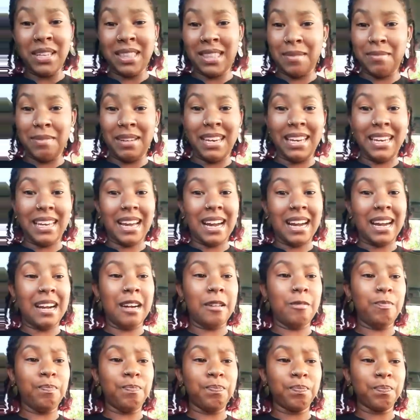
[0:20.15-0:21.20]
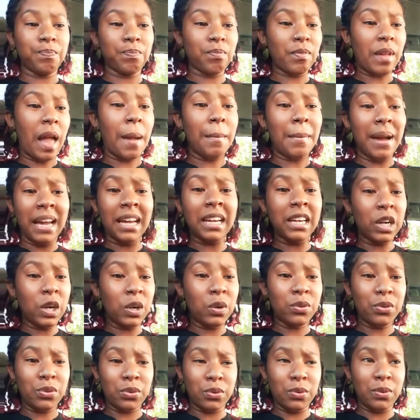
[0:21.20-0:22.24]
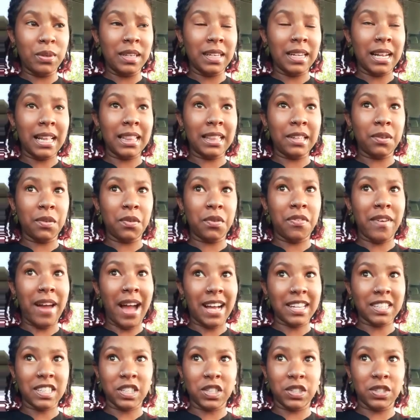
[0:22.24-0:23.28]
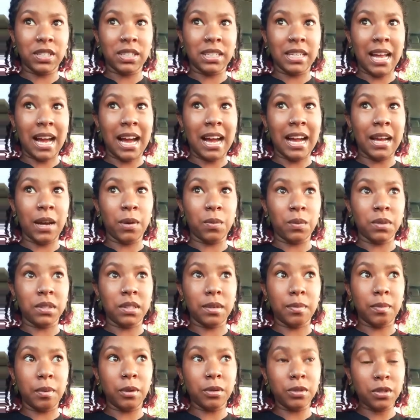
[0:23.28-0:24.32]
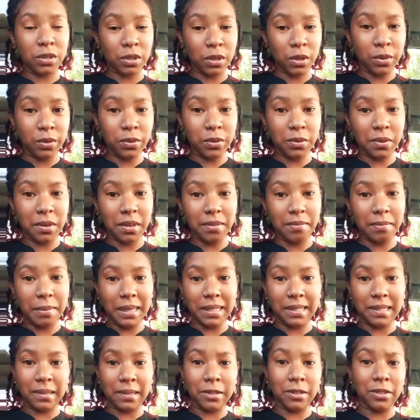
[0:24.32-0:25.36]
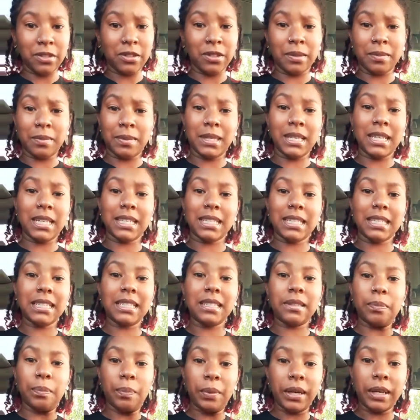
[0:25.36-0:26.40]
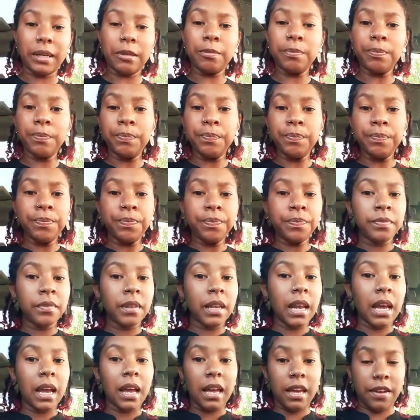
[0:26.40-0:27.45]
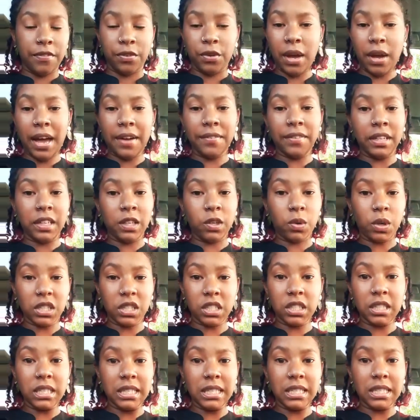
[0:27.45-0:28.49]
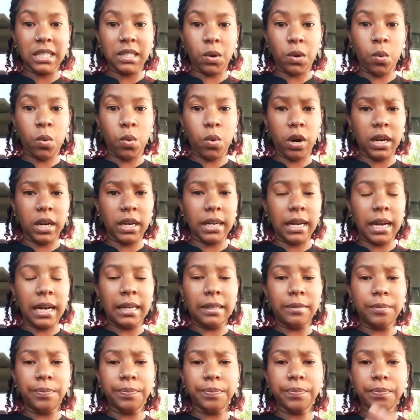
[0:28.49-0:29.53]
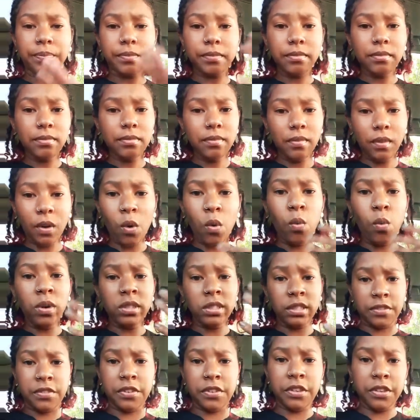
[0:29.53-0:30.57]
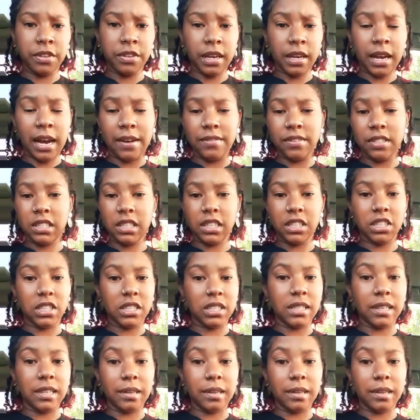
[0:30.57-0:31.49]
me. I might go through it a little faster than I was supposed to go through it based on the circumstances, but if you have any questions or want to further the conversation, then